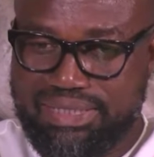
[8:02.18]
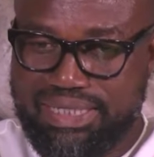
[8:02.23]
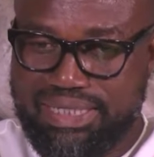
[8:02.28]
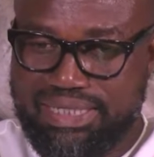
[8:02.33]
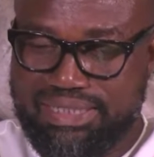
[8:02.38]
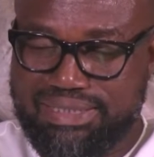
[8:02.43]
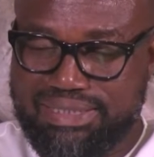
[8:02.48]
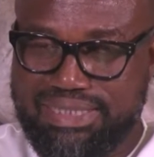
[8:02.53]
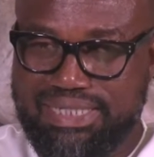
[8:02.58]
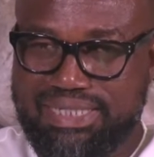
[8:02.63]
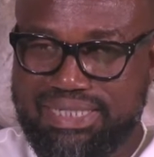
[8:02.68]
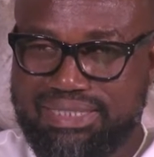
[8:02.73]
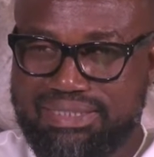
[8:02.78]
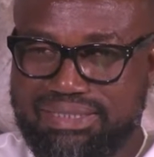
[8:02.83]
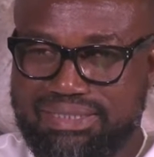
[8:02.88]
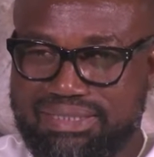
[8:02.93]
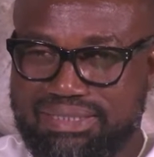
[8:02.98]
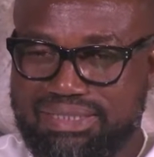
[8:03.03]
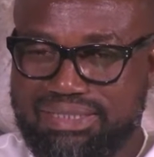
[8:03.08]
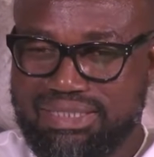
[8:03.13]
does,
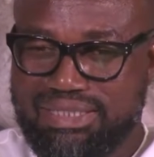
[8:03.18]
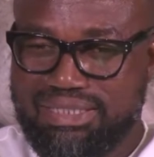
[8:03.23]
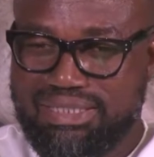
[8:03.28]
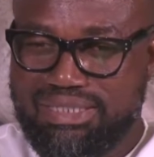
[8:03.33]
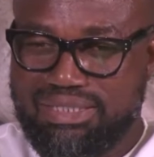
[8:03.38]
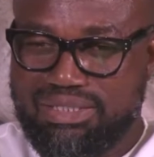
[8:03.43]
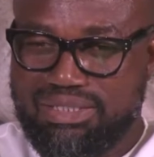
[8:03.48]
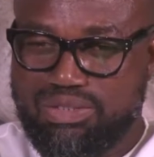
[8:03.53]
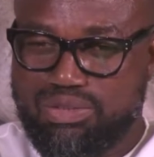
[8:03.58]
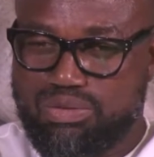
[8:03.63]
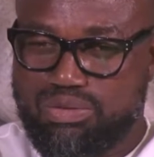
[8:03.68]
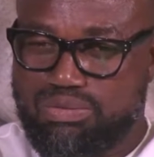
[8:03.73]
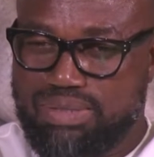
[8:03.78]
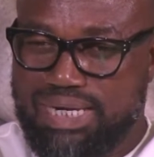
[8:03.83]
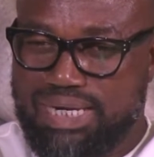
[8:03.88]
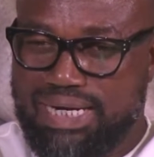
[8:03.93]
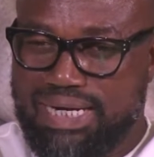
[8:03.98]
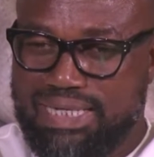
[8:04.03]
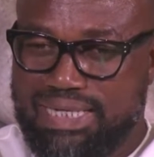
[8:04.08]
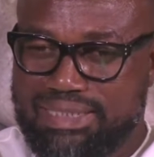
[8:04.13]
and you
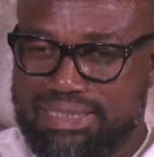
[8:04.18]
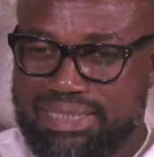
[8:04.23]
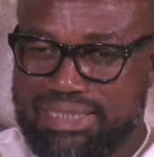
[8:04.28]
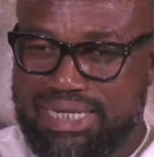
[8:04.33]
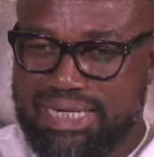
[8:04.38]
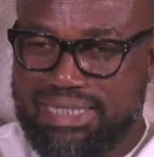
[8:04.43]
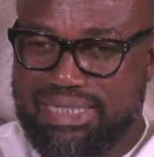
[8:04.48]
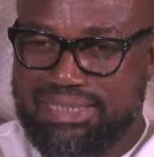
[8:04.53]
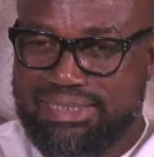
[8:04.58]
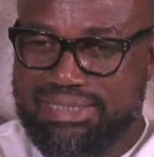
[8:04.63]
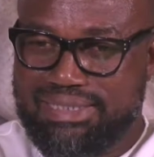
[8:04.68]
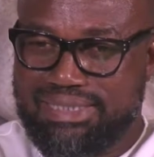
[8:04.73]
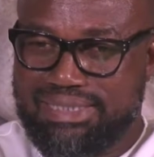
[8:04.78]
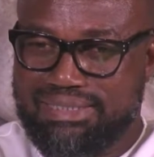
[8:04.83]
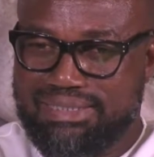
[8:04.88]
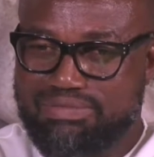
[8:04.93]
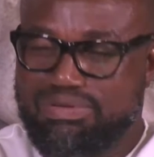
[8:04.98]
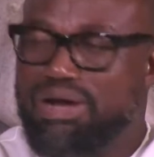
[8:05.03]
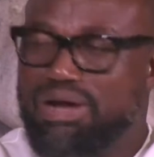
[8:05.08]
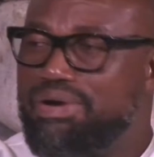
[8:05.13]
realize that
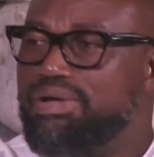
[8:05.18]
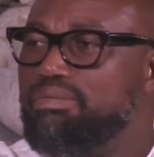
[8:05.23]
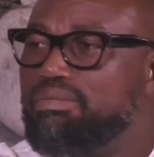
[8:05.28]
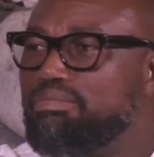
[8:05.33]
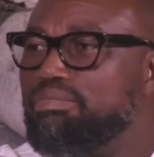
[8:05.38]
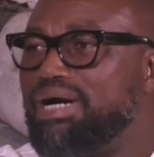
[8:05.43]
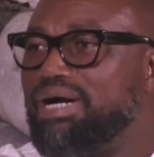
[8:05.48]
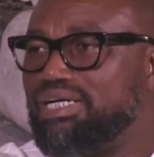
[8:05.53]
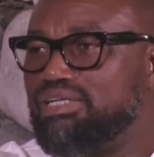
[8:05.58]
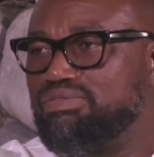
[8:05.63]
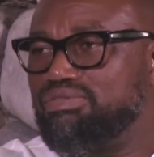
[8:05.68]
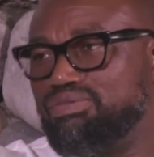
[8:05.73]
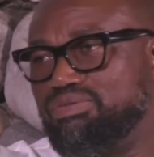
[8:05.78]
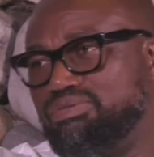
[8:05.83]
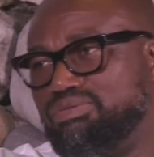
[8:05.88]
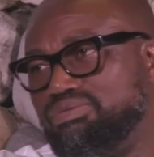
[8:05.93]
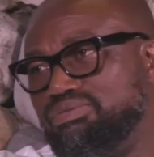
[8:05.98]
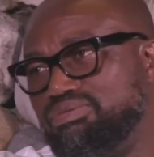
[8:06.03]
it's very impactful.